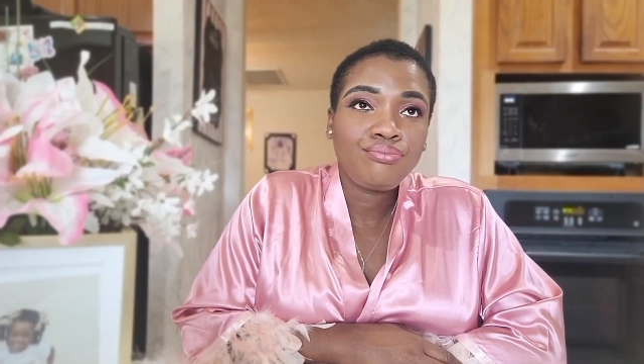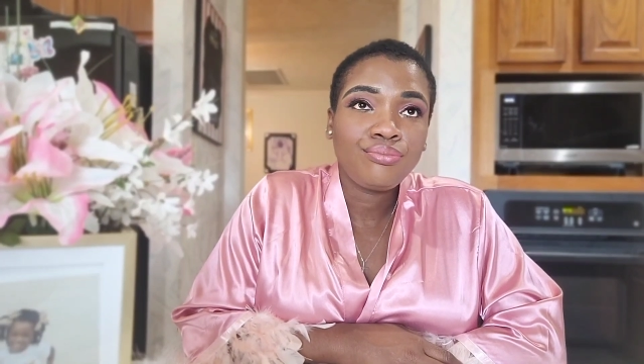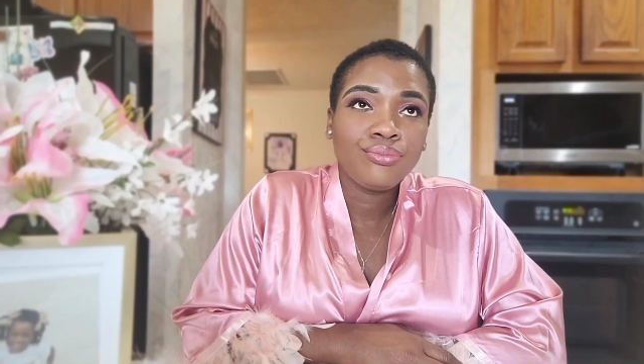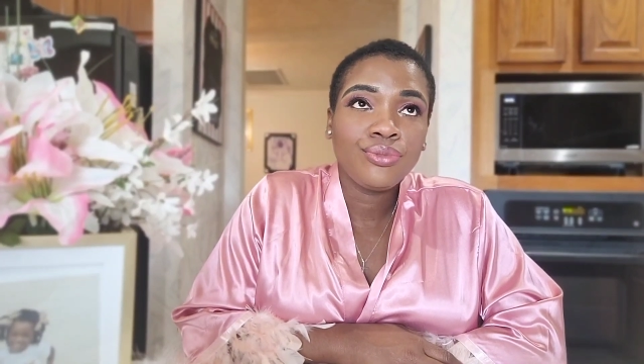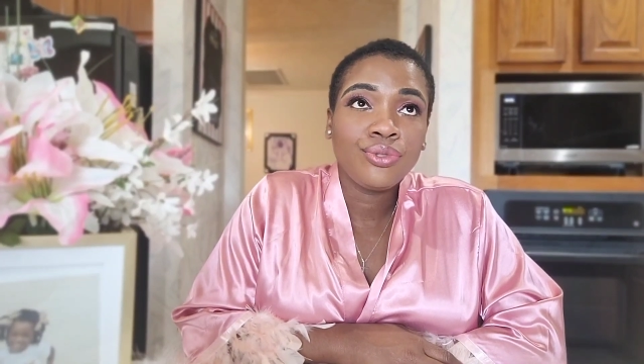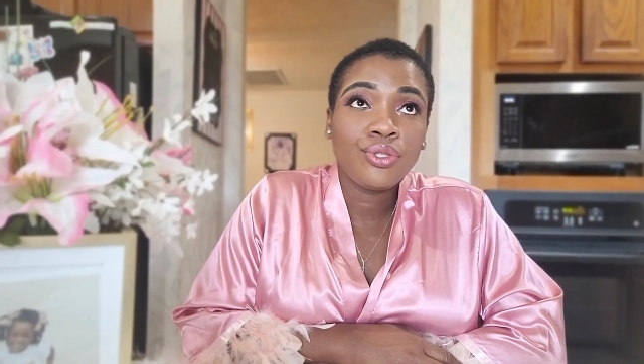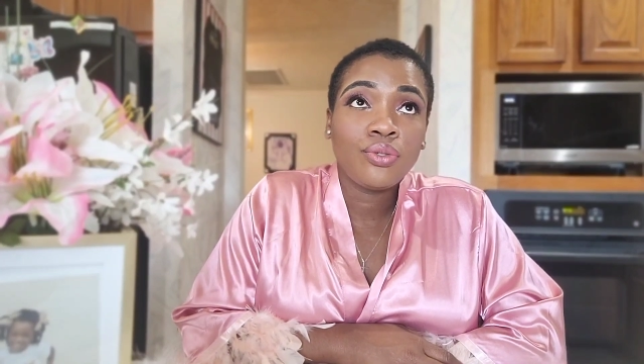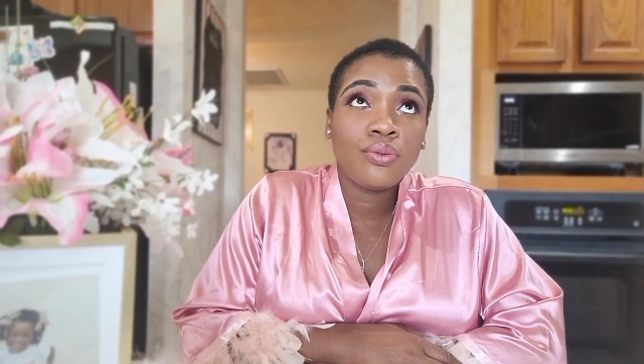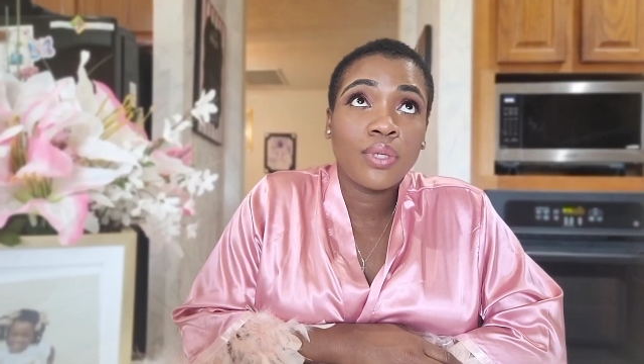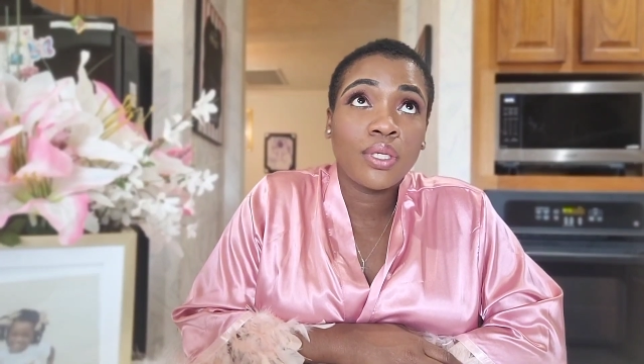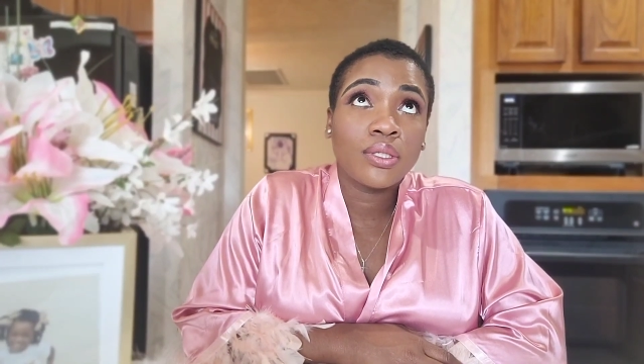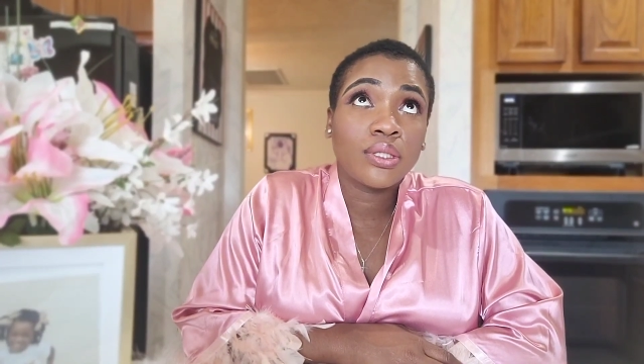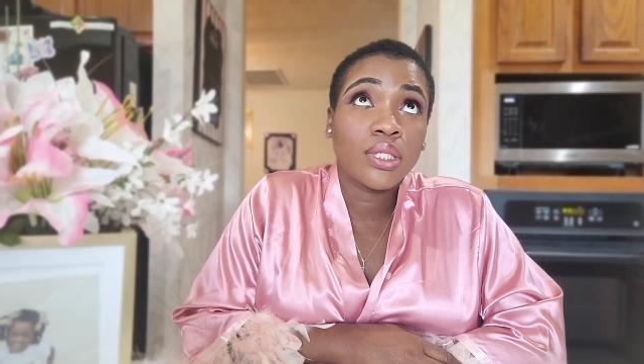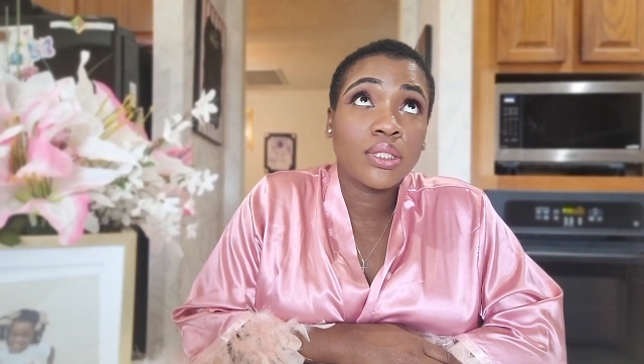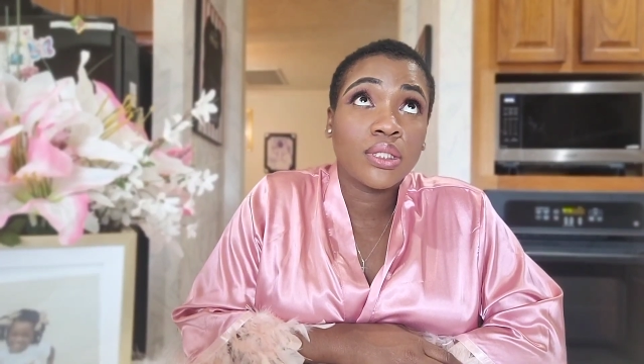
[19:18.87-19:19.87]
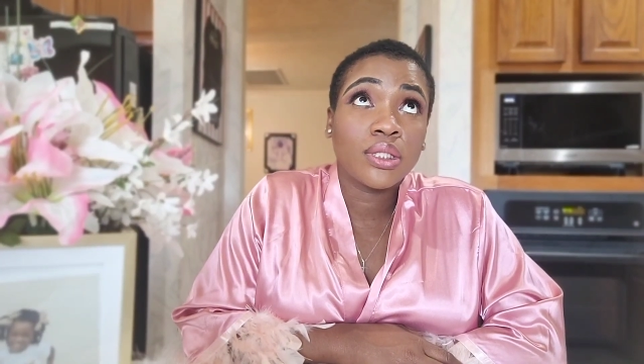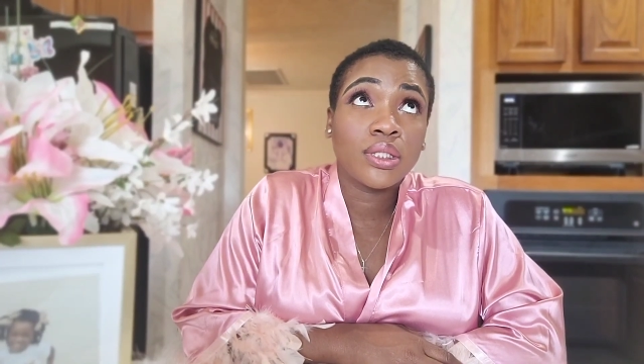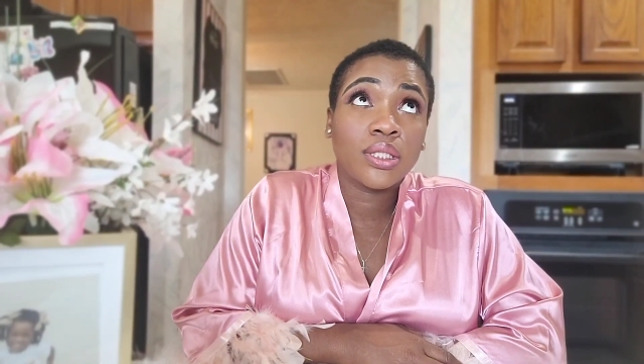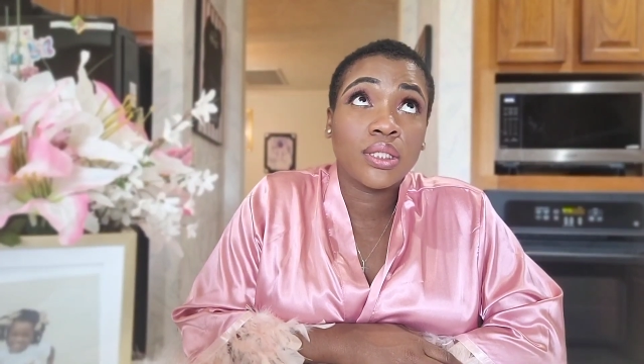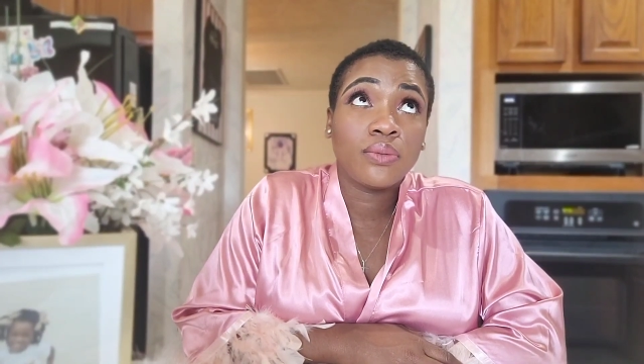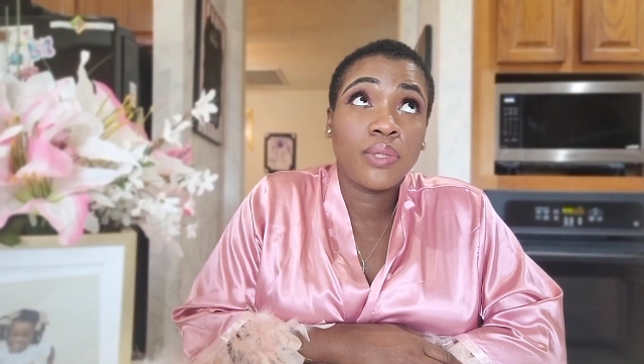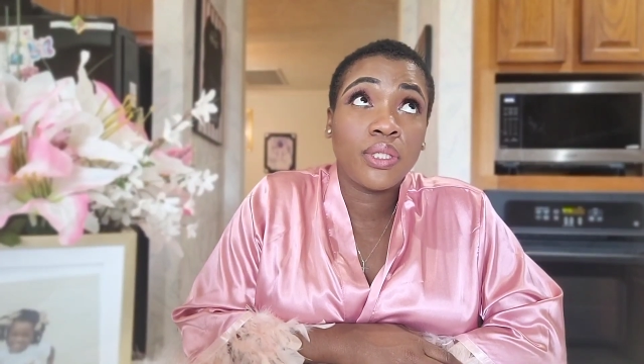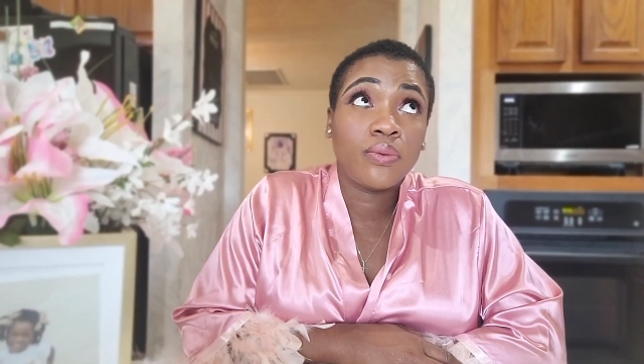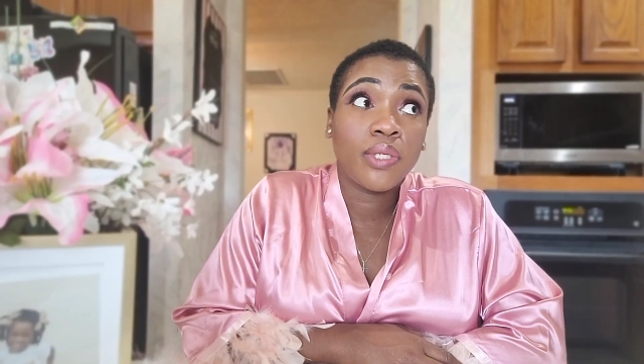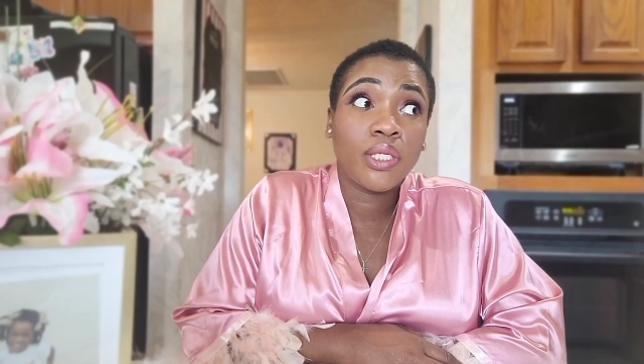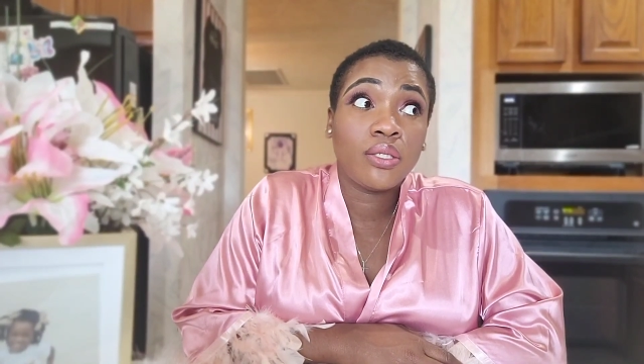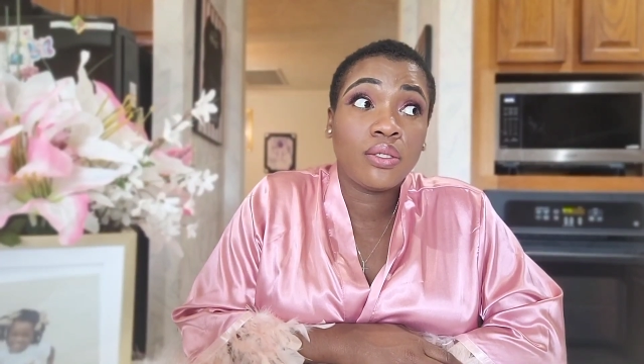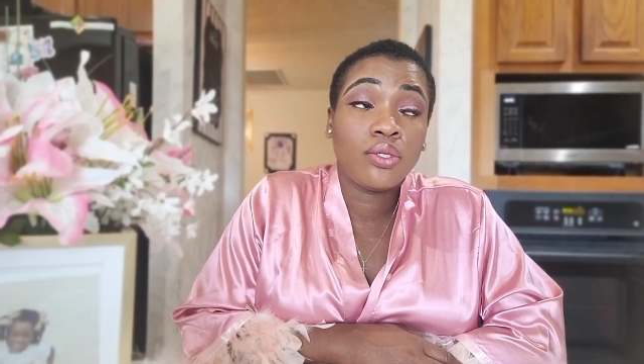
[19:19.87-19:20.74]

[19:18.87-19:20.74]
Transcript: I'm going to do what I'm saying since we tweet.